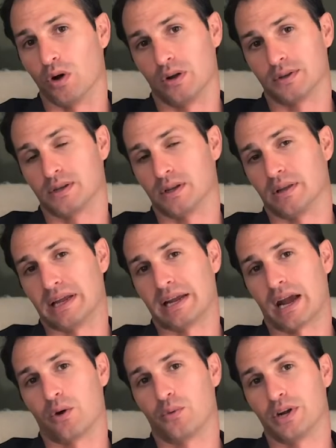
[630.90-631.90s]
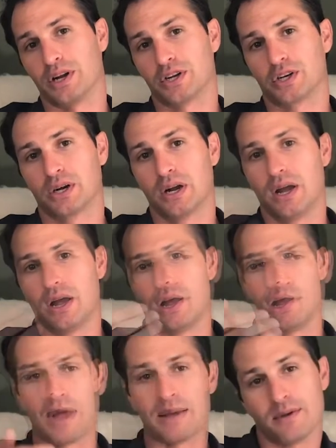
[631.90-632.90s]
well to link outreach.
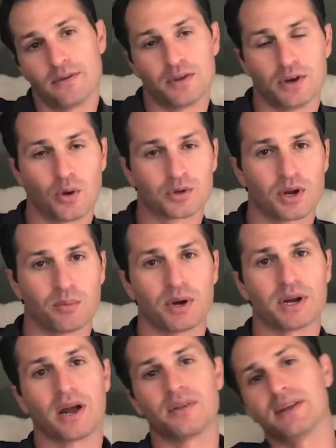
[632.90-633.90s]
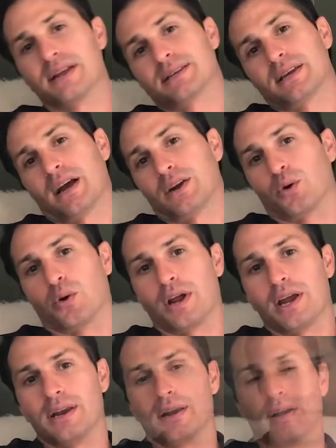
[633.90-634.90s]
Maybe if you know somebody on the inside,
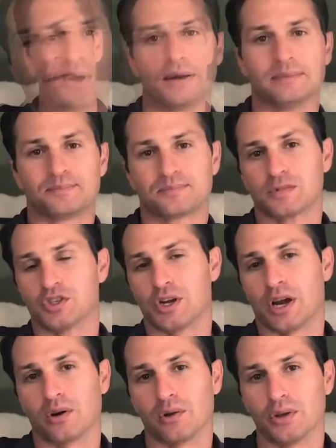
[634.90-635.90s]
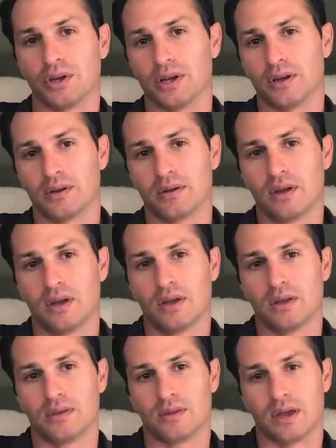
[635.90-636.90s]
great, but generally
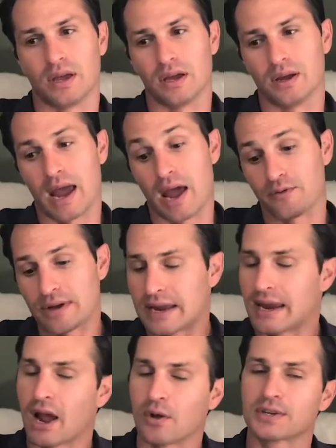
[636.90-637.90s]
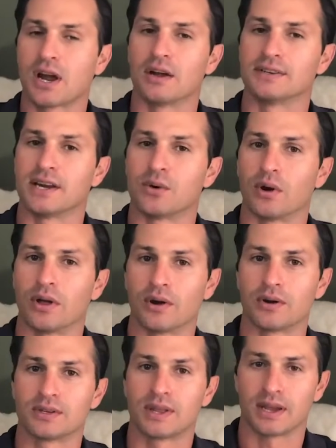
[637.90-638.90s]
they have in-house content
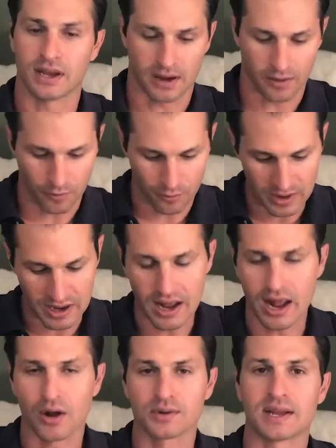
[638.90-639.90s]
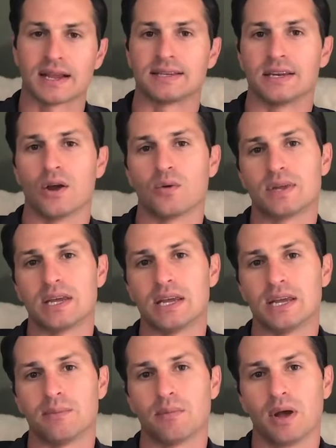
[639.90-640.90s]
writers, they have in-house SEO
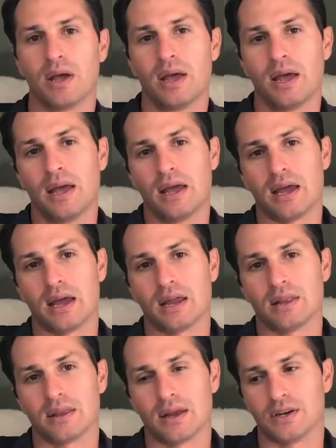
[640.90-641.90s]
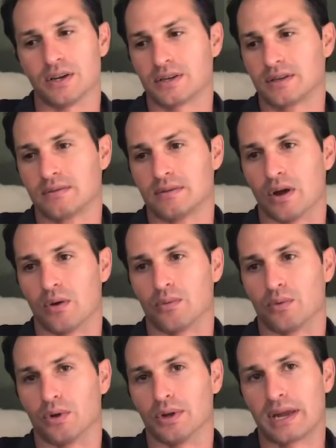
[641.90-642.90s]
team, and they just
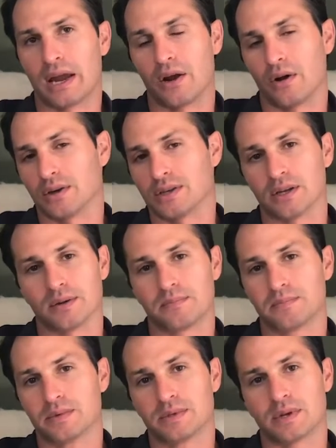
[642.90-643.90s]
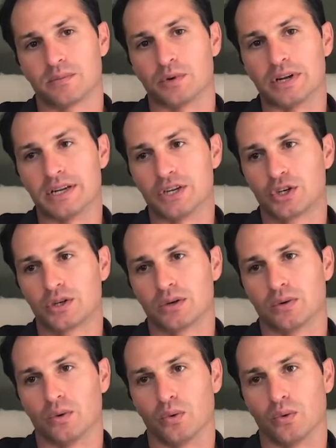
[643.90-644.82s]
don't really care to reach